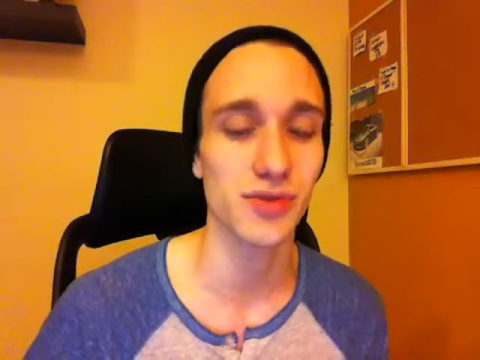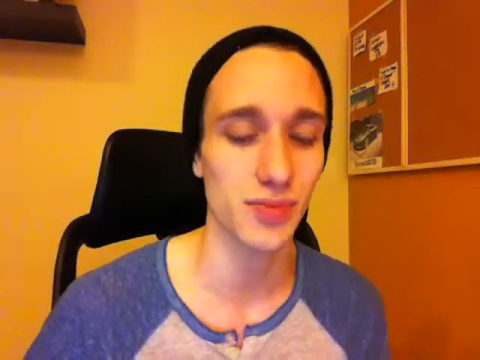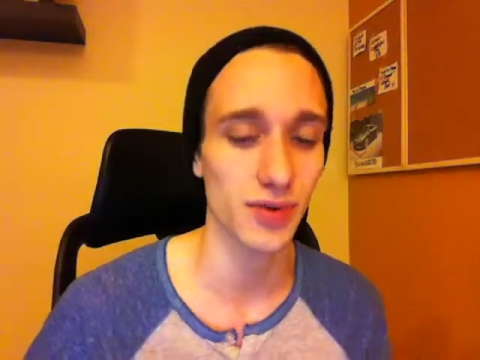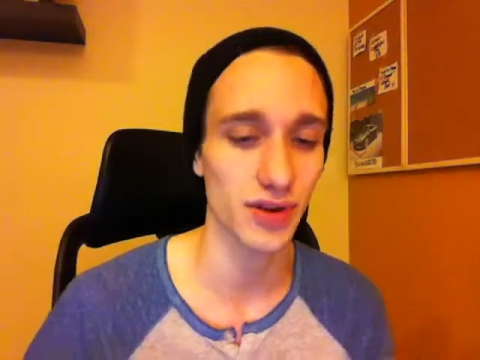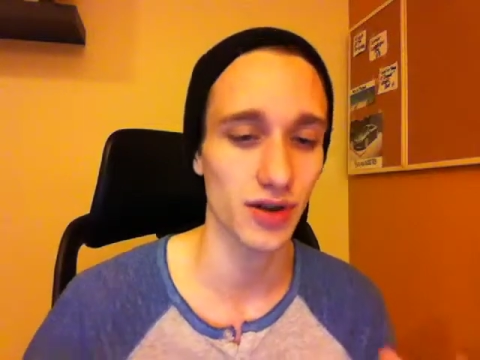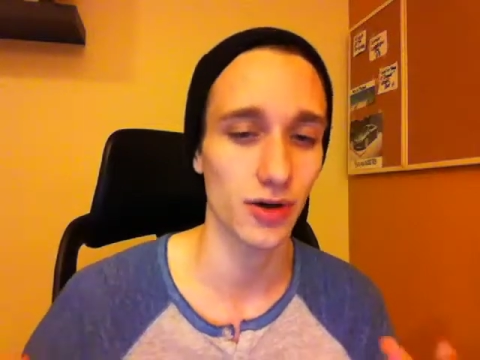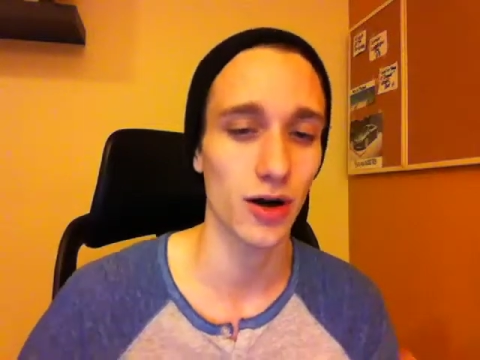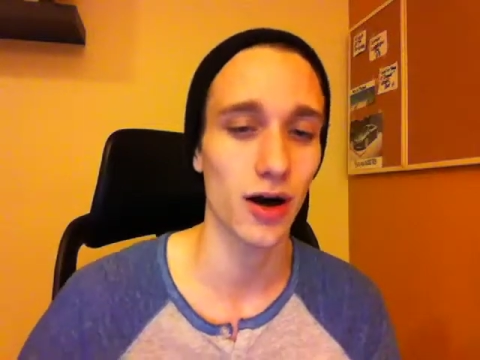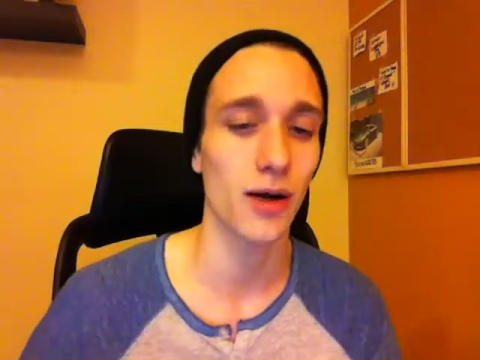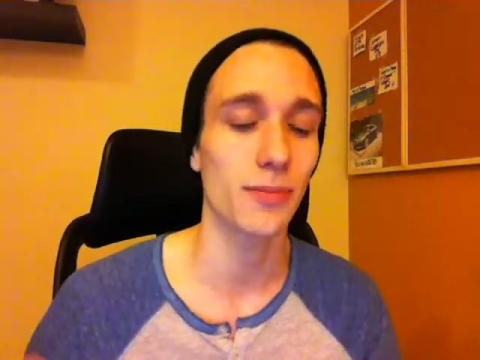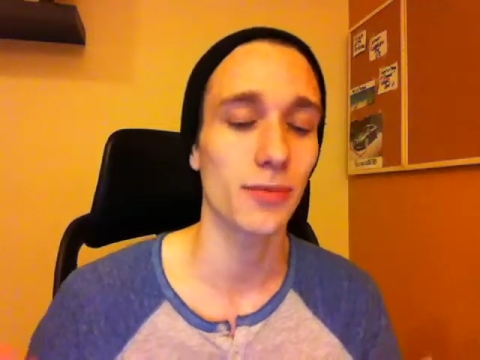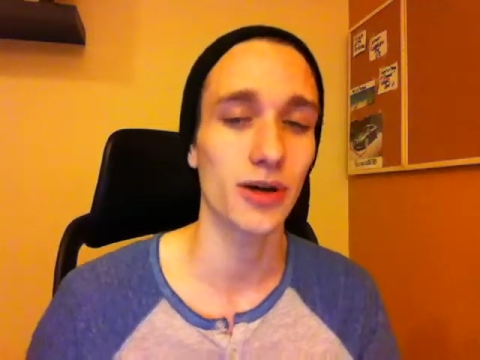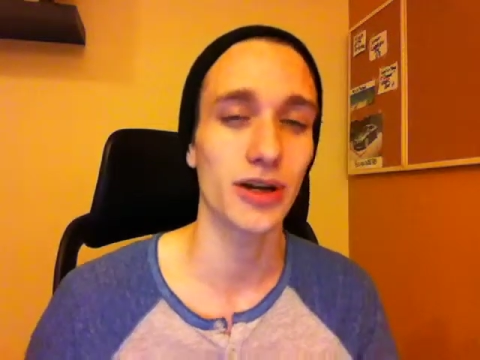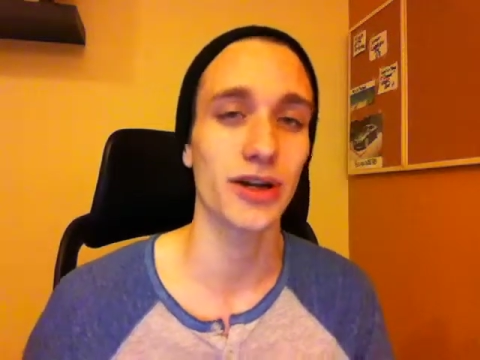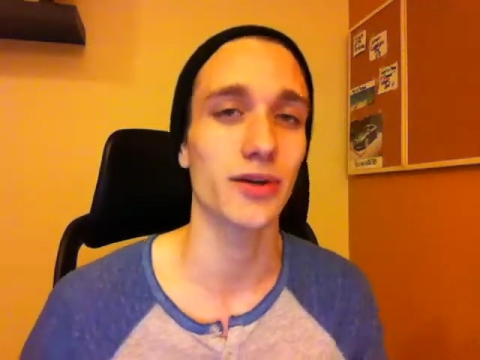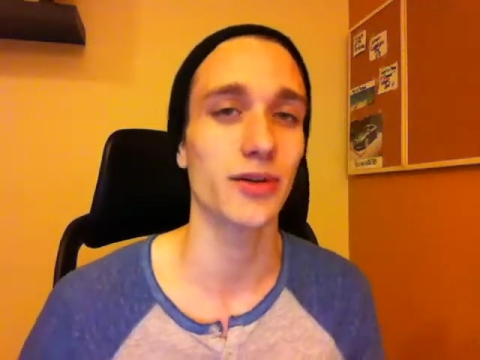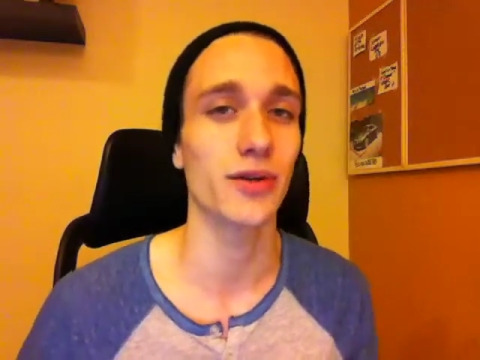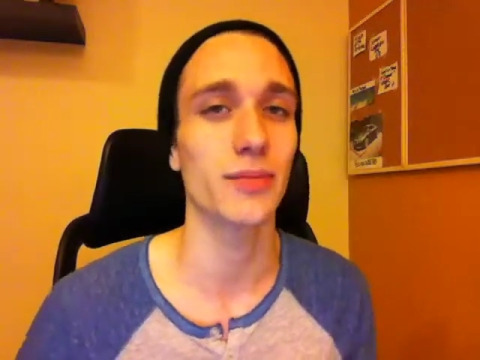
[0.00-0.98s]
but they're
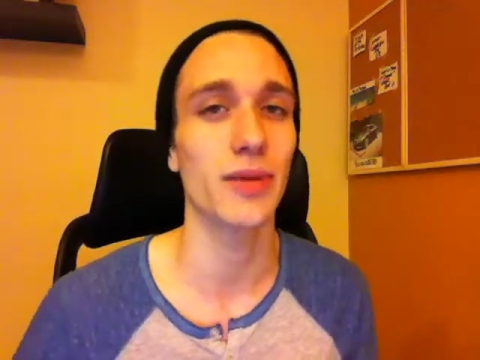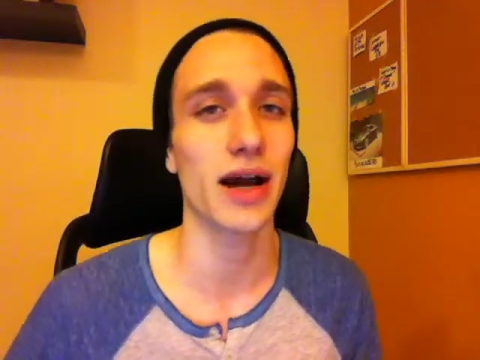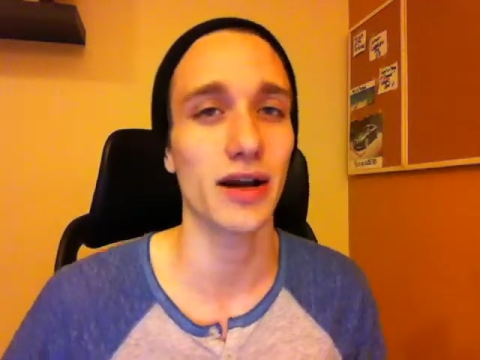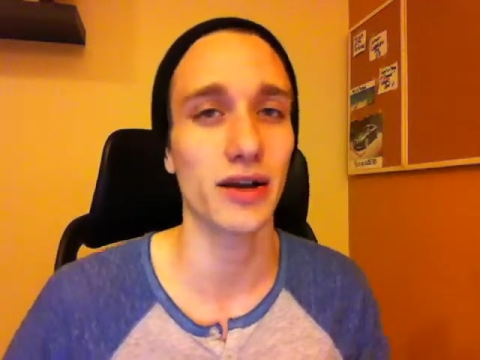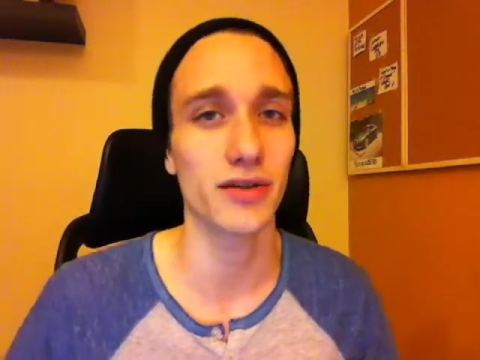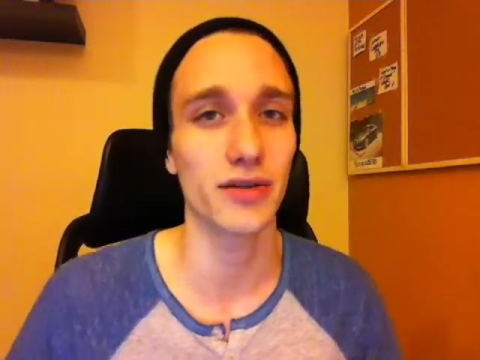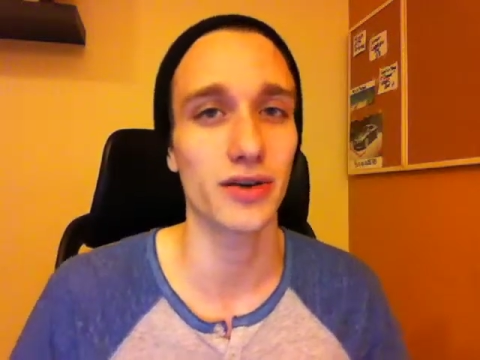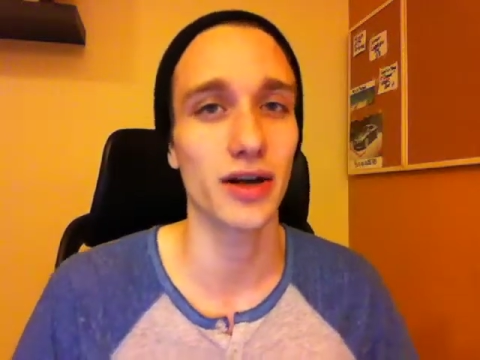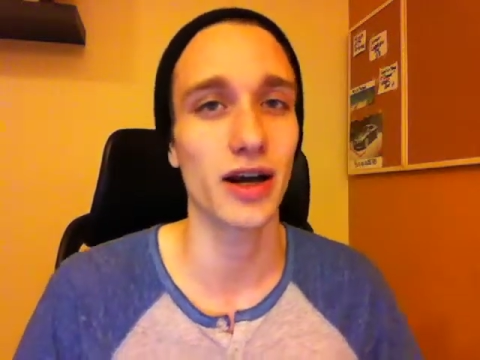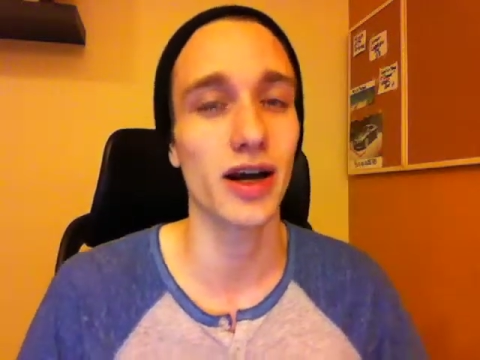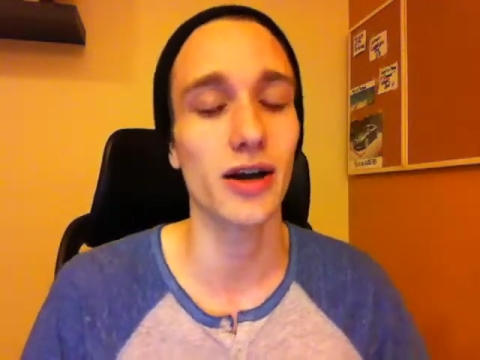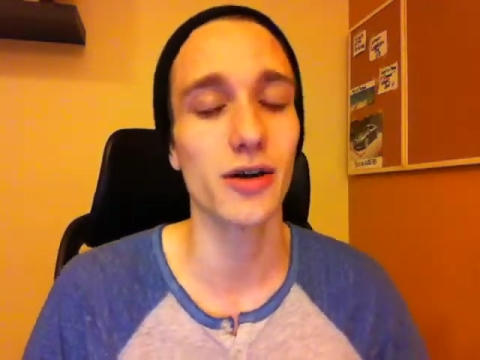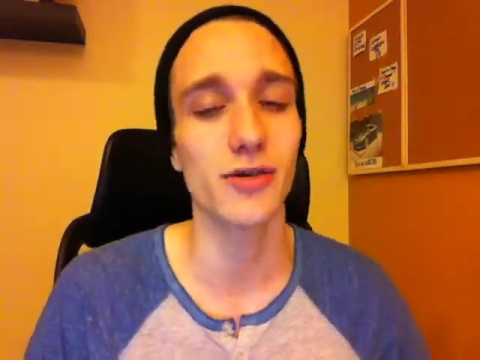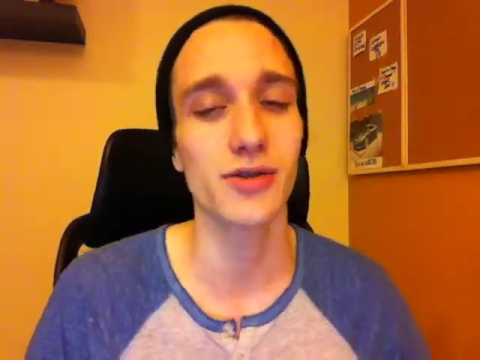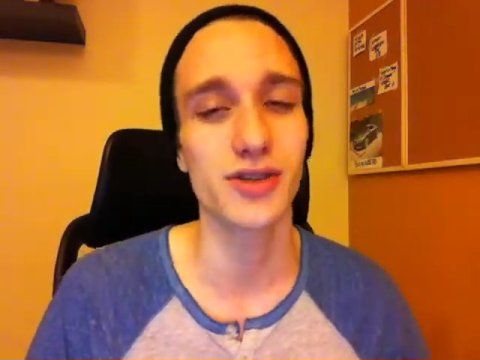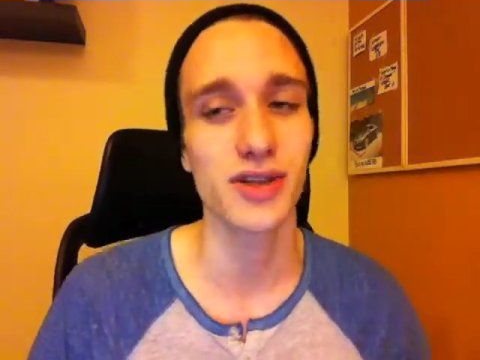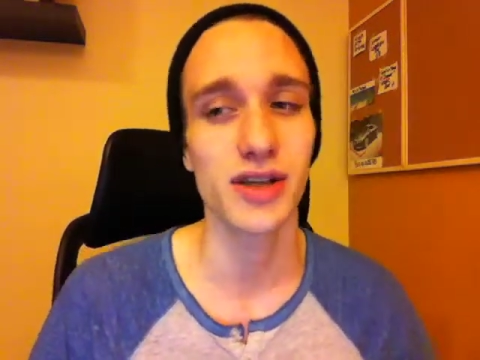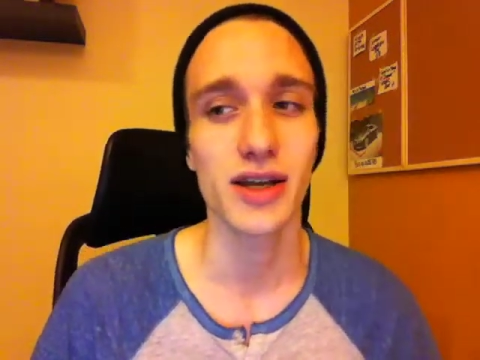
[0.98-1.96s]
operating out of the back of their
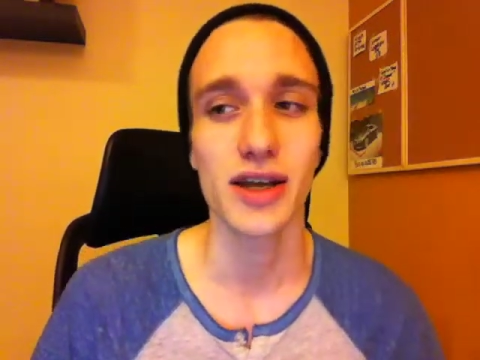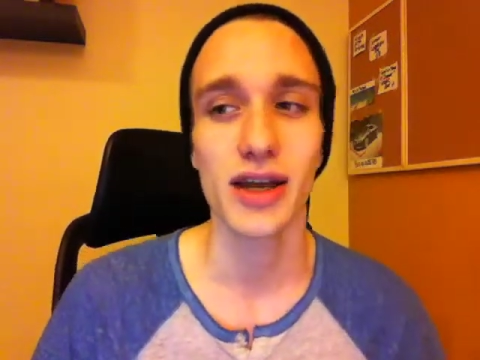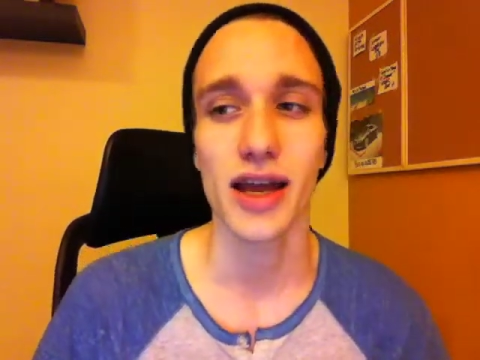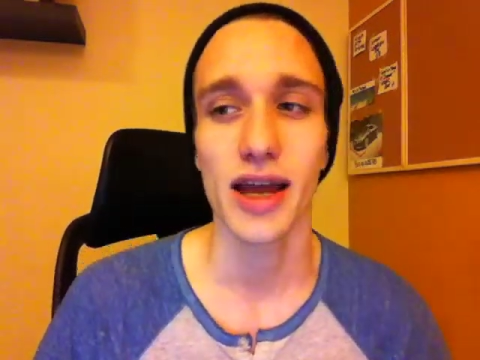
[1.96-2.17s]
house.